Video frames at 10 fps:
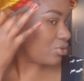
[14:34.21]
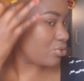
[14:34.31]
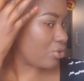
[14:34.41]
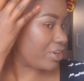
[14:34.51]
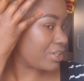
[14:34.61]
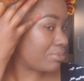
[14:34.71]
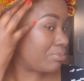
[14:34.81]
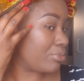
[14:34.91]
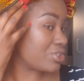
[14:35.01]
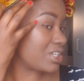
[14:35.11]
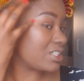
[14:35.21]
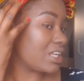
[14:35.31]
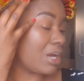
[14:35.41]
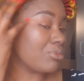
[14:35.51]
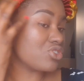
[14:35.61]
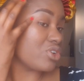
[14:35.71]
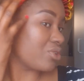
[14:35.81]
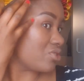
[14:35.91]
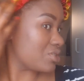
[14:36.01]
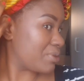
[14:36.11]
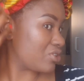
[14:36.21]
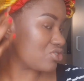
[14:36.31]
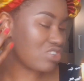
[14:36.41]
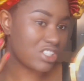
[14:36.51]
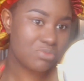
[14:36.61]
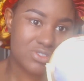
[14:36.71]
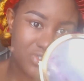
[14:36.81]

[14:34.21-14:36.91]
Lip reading: already budgeted how much you're going to spend on transport